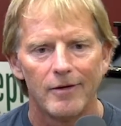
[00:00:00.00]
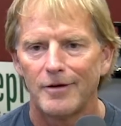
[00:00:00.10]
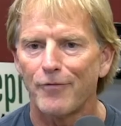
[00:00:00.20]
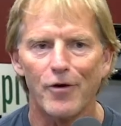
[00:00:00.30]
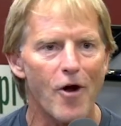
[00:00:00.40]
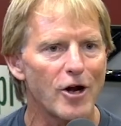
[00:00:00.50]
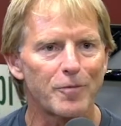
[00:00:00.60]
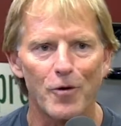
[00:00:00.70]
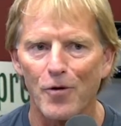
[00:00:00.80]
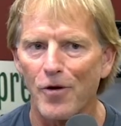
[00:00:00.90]
different
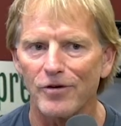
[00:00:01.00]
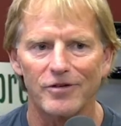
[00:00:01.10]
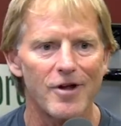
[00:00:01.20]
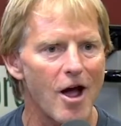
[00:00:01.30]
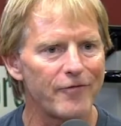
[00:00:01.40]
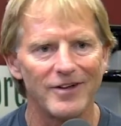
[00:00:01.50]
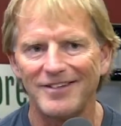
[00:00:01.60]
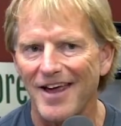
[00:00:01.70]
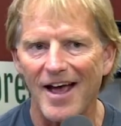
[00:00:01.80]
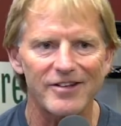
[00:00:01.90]
entrepreneurs and stuff and
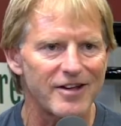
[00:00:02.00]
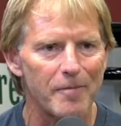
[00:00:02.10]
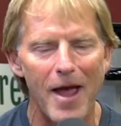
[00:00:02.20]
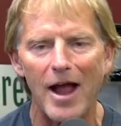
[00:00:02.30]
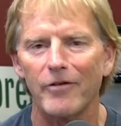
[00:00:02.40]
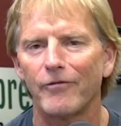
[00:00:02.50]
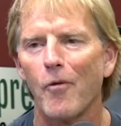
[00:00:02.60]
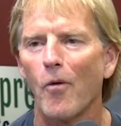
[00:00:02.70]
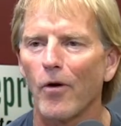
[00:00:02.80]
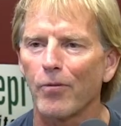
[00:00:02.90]
texting back and
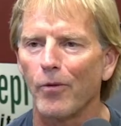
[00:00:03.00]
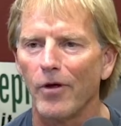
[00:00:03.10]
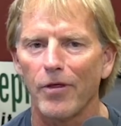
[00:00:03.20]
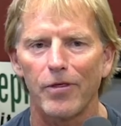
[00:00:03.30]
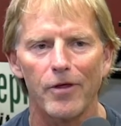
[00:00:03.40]
forth with